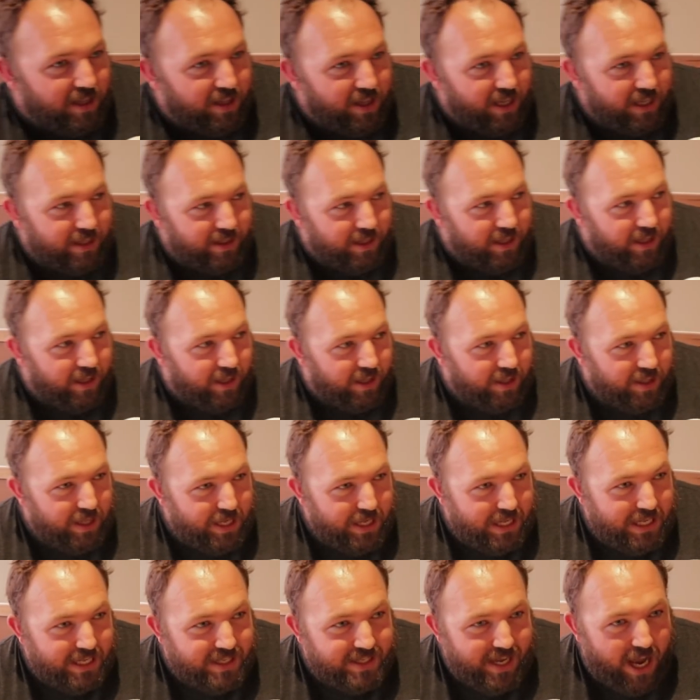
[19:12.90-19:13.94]
it like the
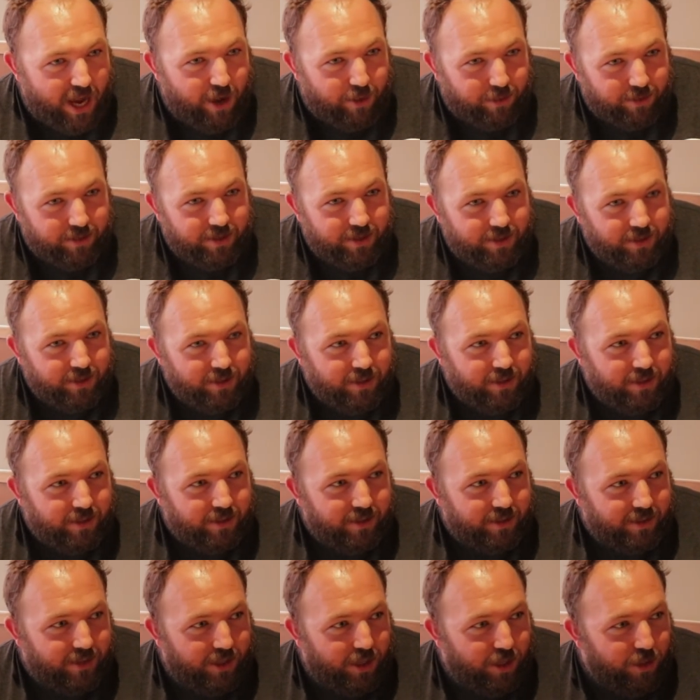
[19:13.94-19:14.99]
knees out
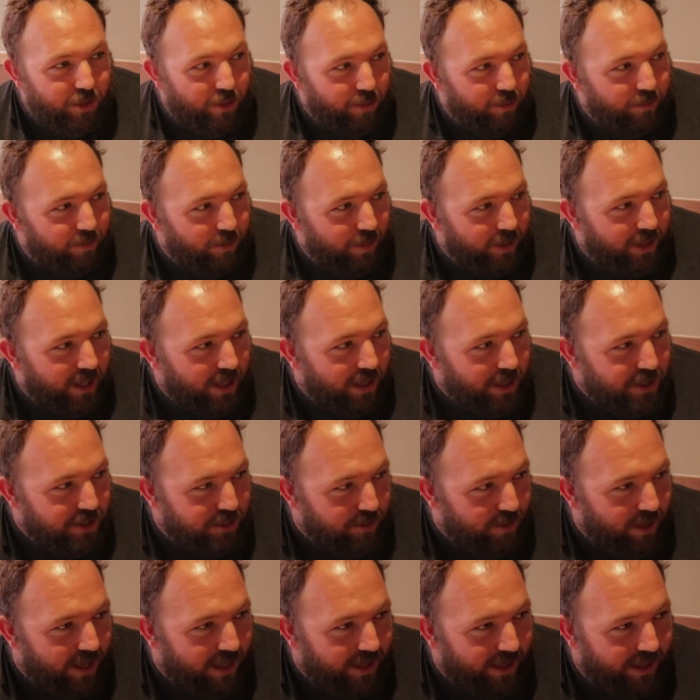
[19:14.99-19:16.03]
cue for Kelly
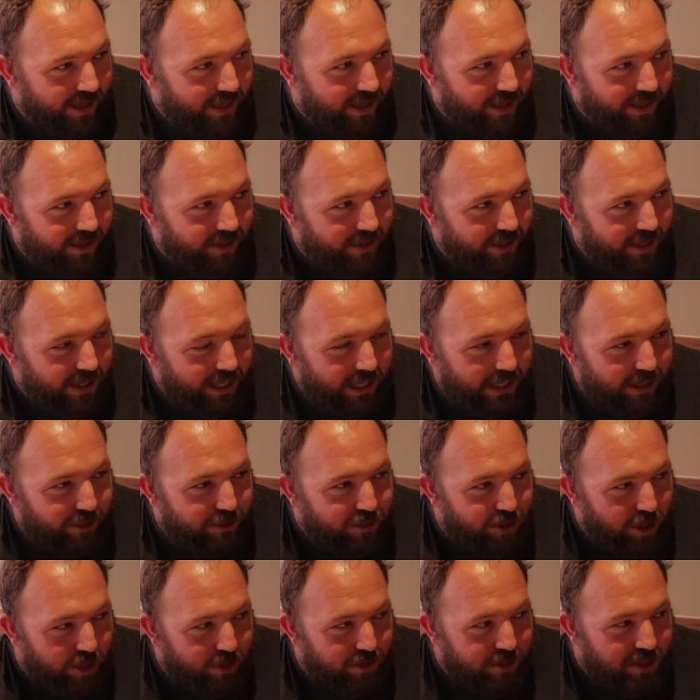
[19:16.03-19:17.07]
Surrett. Like, yeah,
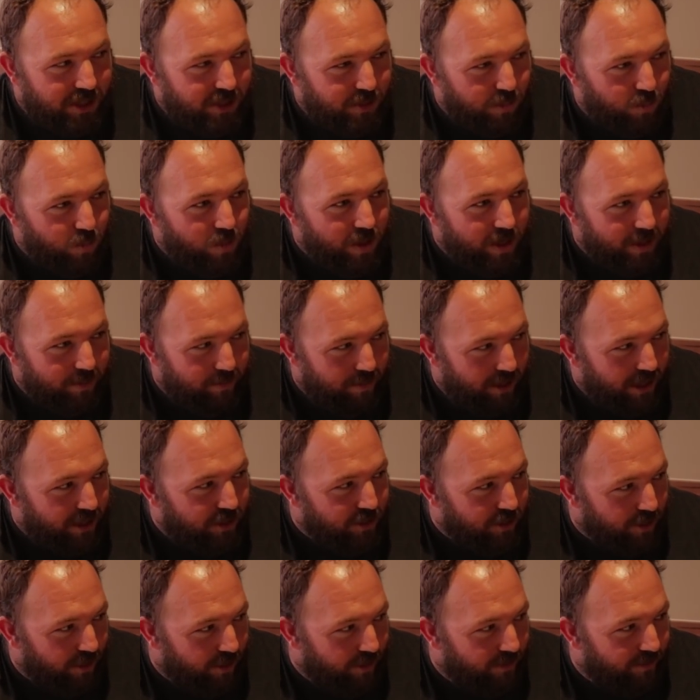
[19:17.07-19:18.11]
you chose this one
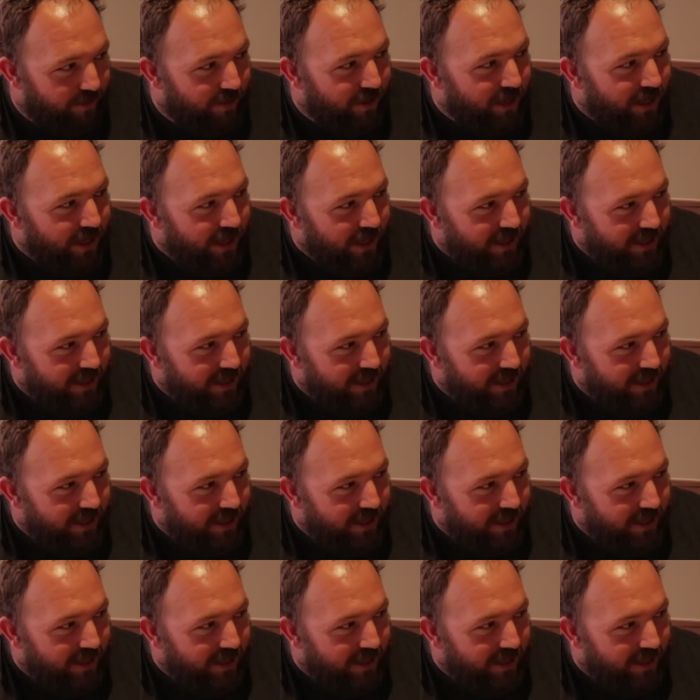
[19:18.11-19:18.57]
picture of